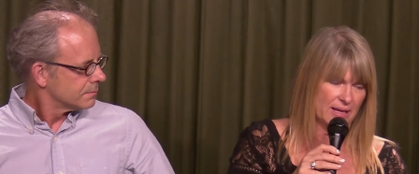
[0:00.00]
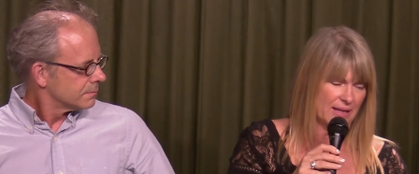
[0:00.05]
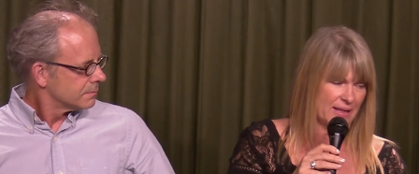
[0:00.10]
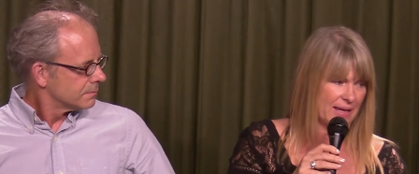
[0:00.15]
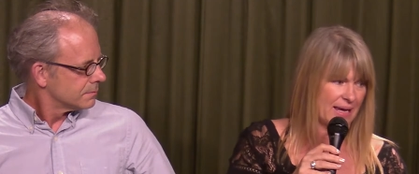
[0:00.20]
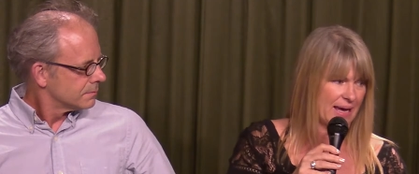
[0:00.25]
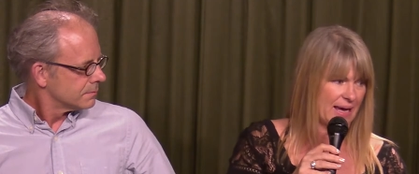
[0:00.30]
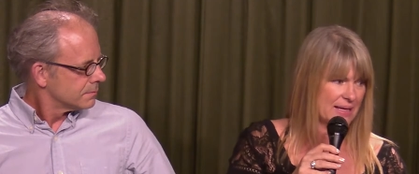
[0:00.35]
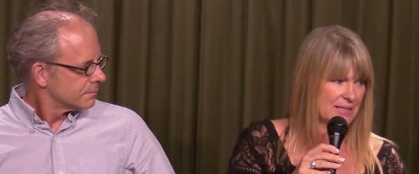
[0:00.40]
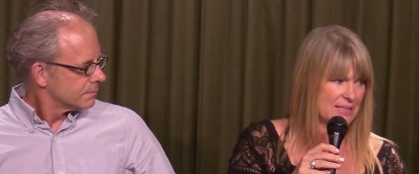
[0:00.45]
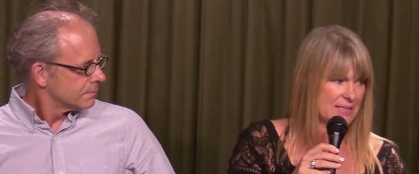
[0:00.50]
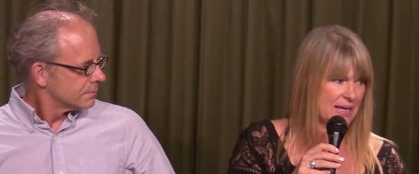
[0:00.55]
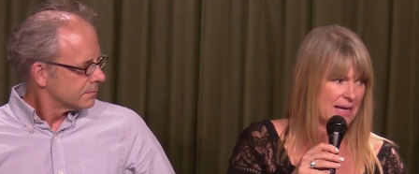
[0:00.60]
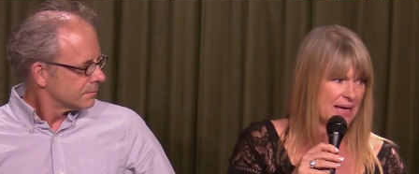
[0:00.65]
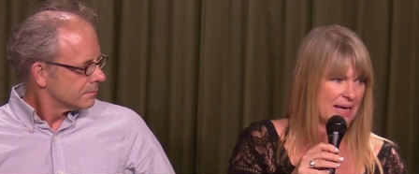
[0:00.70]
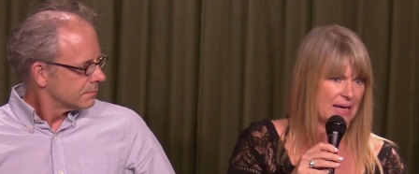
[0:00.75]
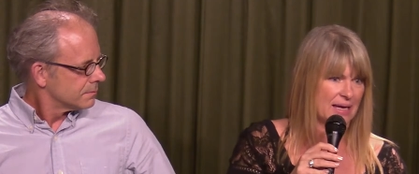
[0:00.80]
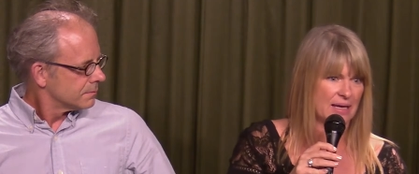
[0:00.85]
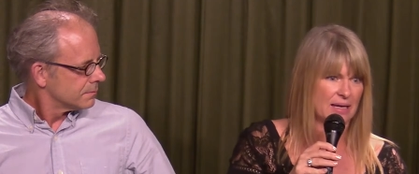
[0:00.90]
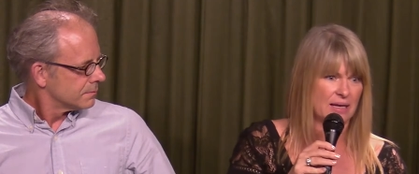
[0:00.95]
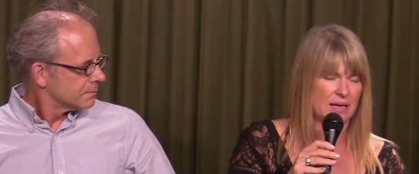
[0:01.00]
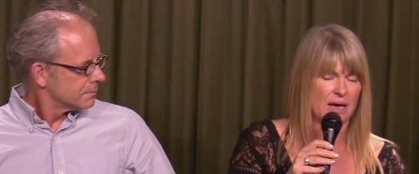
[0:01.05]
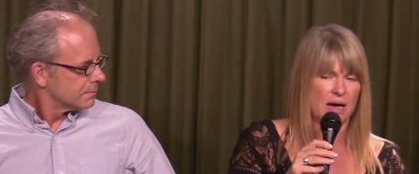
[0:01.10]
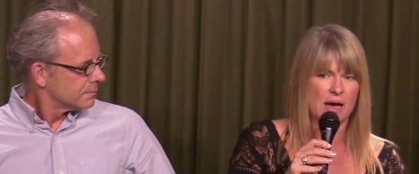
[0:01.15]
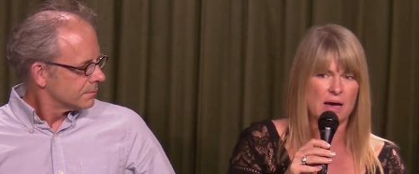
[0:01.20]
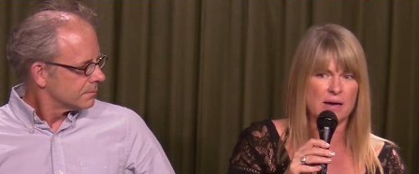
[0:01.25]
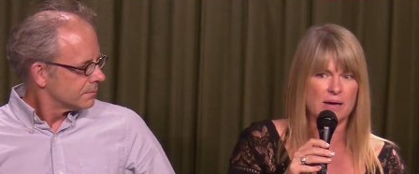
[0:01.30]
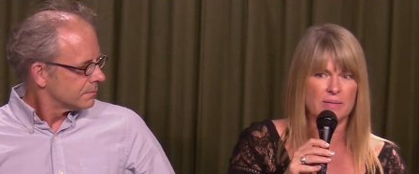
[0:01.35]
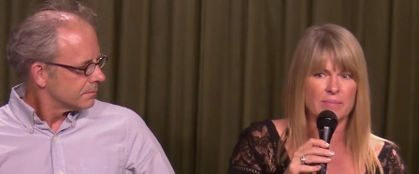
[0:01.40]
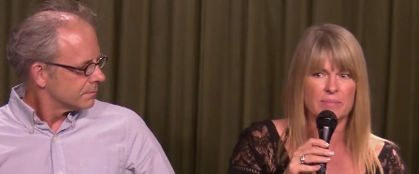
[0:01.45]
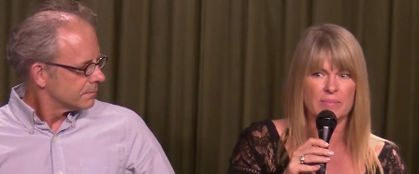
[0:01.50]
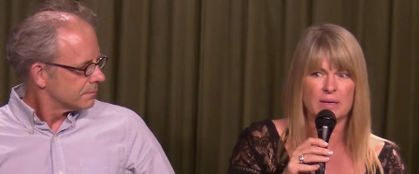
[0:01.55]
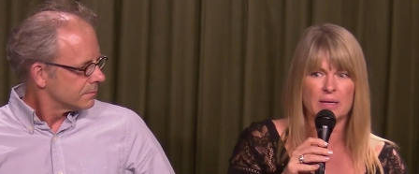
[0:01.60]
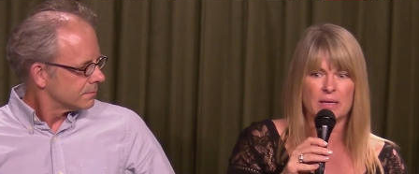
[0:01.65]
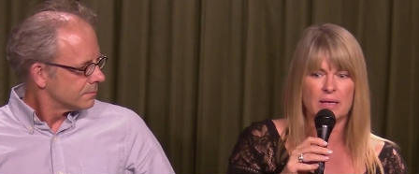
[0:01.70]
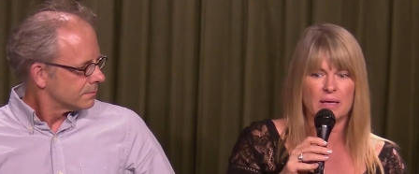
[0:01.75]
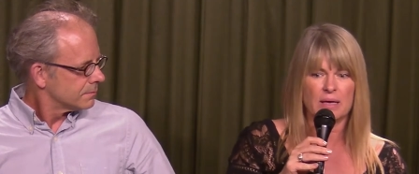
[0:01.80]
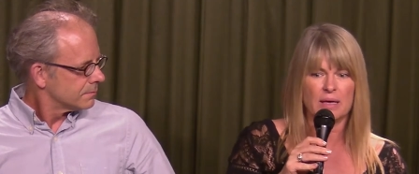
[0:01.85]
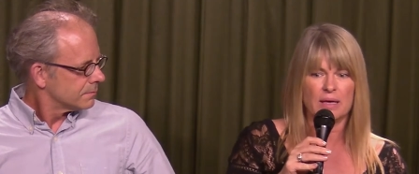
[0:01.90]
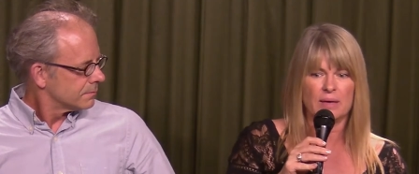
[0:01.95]
Speaker 1: LAX, and
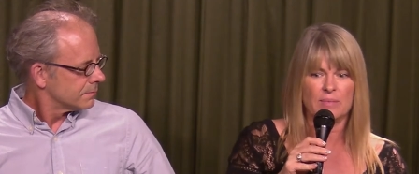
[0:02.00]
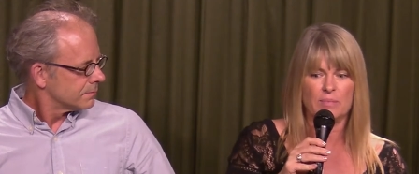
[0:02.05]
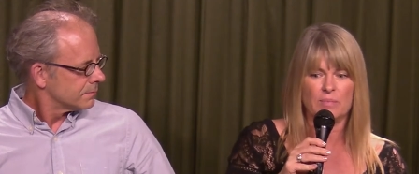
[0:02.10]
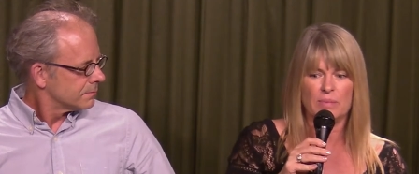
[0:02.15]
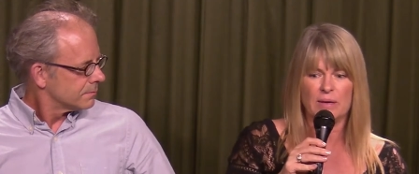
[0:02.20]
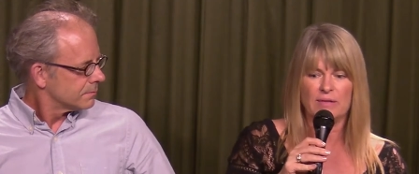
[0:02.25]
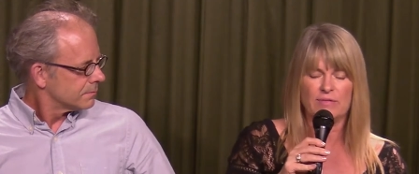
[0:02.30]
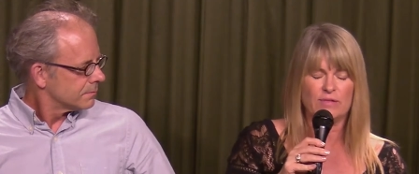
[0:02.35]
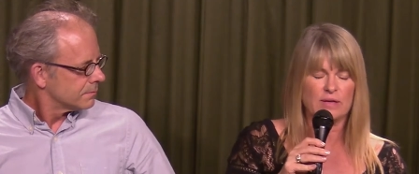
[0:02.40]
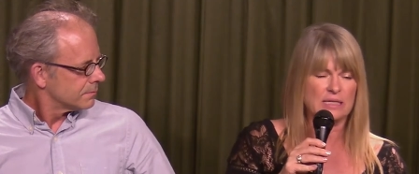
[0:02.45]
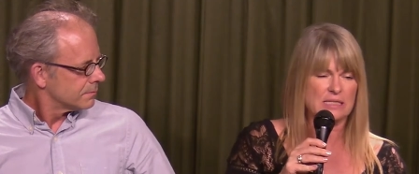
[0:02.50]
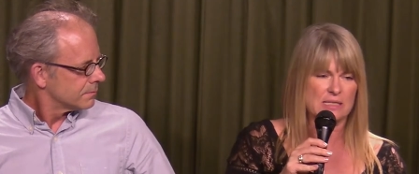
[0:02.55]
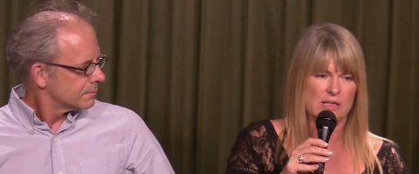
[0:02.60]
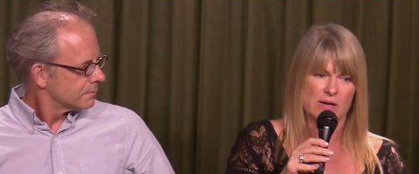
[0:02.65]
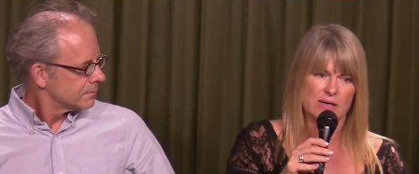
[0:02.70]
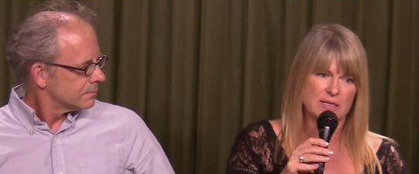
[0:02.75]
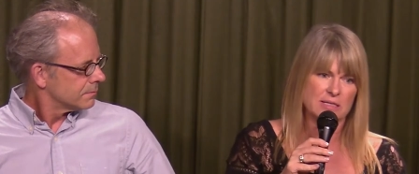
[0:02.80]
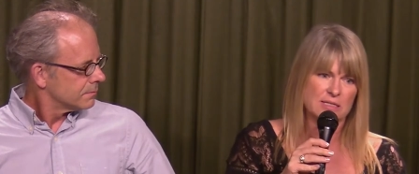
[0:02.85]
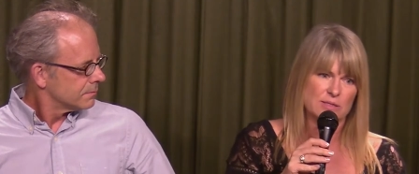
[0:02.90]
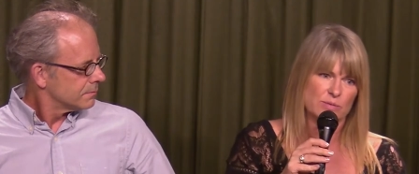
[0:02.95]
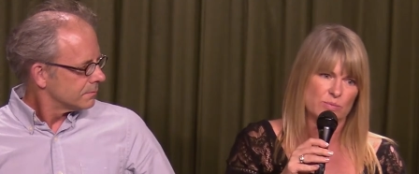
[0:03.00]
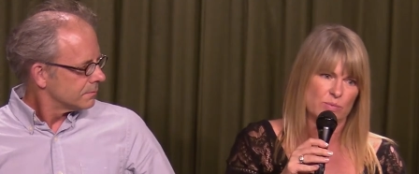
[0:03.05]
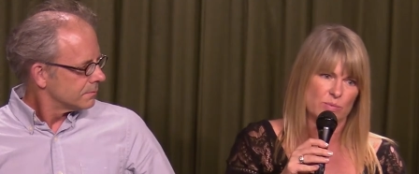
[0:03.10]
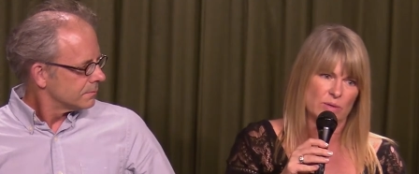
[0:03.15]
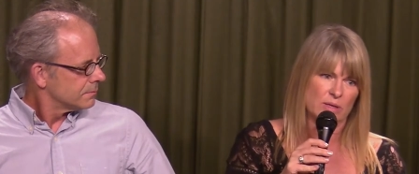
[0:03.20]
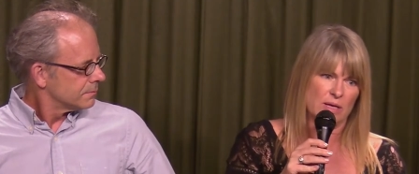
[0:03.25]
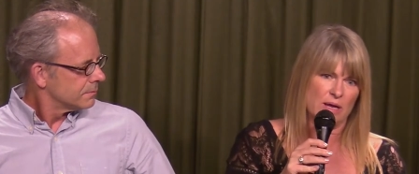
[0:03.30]
as long as, you